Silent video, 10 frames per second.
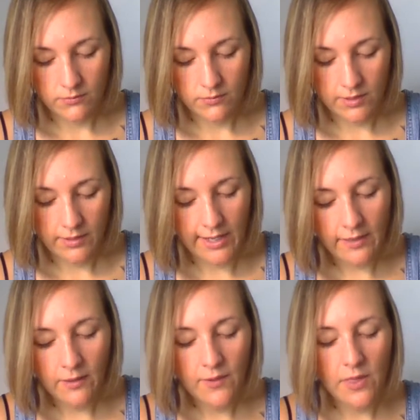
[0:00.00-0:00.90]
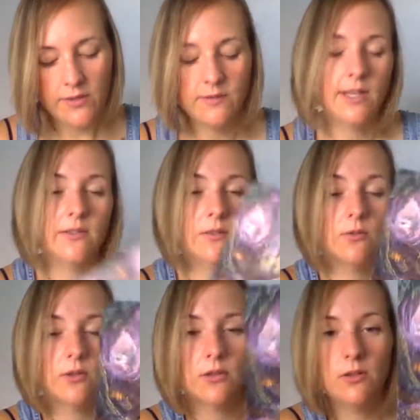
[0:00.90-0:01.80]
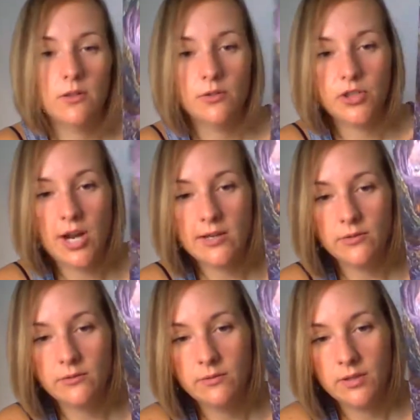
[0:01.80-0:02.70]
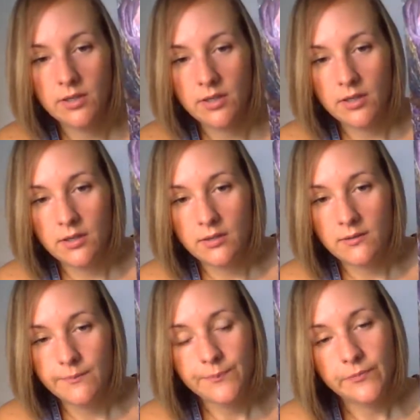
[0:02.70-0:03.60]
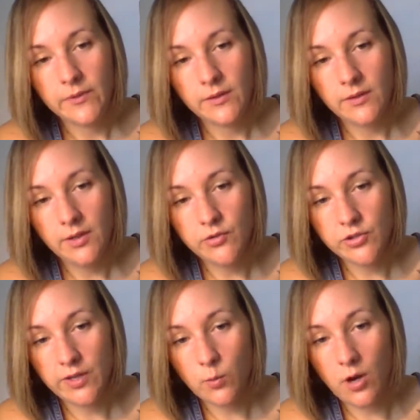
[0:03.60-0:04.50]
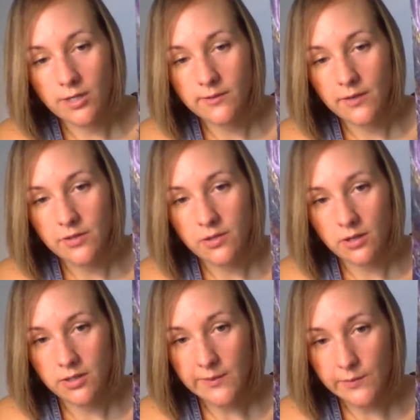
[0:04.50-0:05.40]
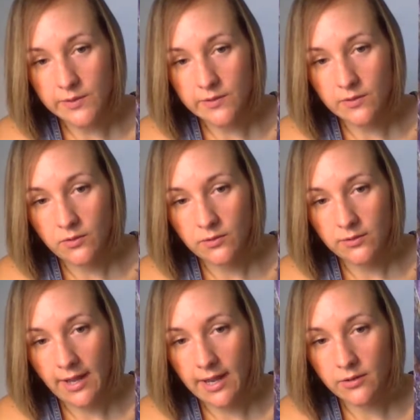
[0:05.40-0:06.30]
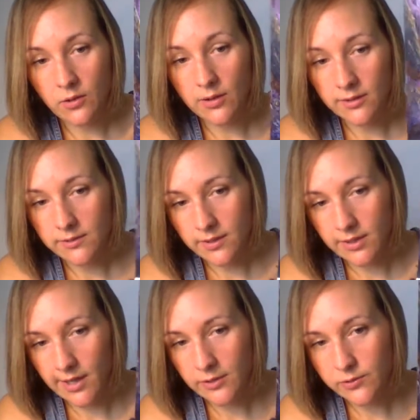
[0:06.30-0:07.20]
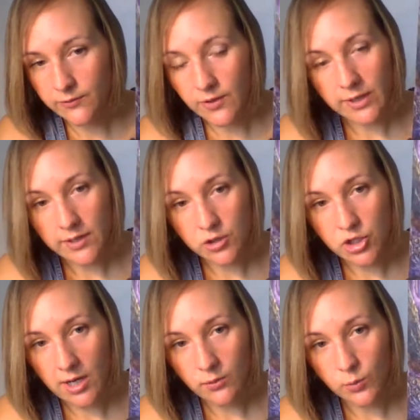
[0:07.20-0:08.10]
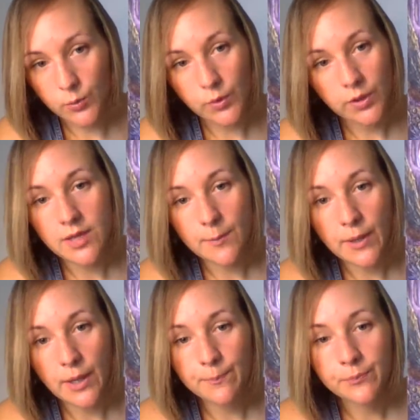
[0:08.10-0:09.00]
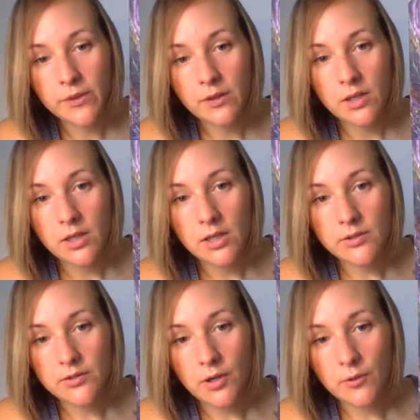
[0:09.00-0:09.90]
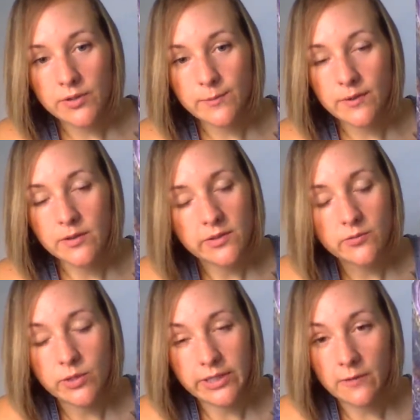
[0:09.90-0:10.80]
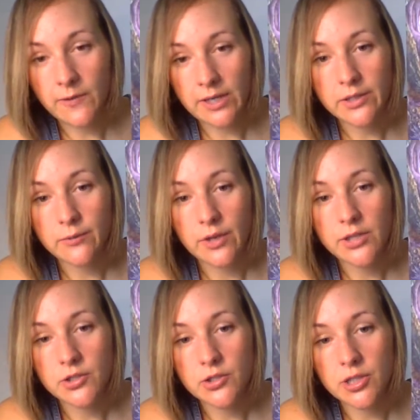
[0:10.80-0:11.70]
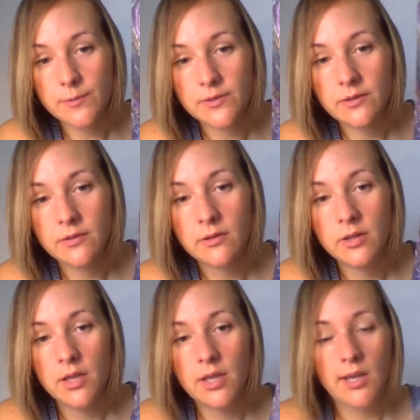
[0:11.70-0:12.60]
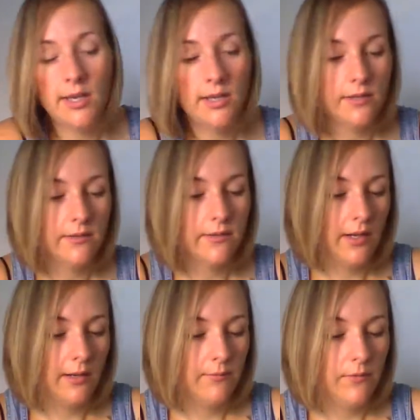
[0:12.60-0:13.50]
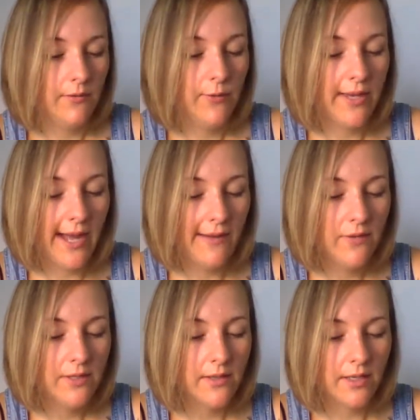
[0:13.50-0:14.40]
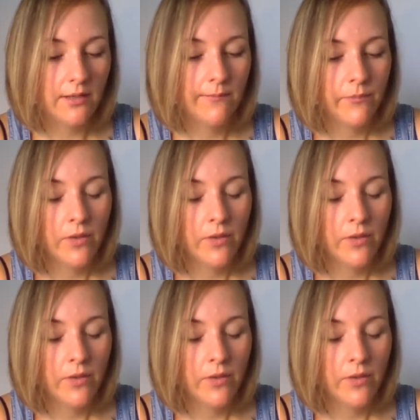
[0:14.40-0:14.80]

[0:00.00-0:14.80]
and like, I love that this has a little girl, a little child. And she's like walking around in the darkness with this little candle, because like I also feel like inner child wounding is coming up, and so this this is really affecting relationships. And um, if we have these like